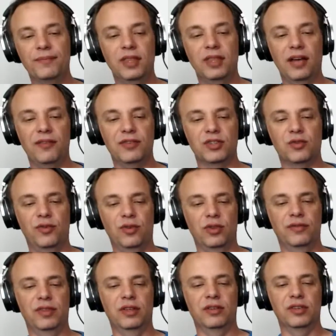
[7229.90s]
Life is full
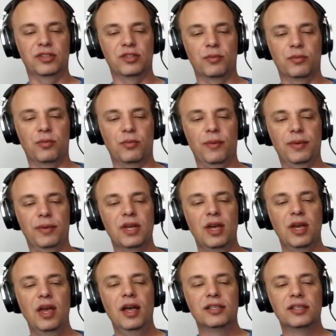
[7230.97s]
of little disappointments.
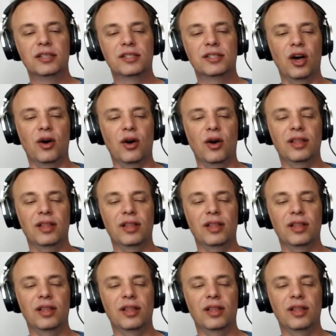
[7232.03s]
So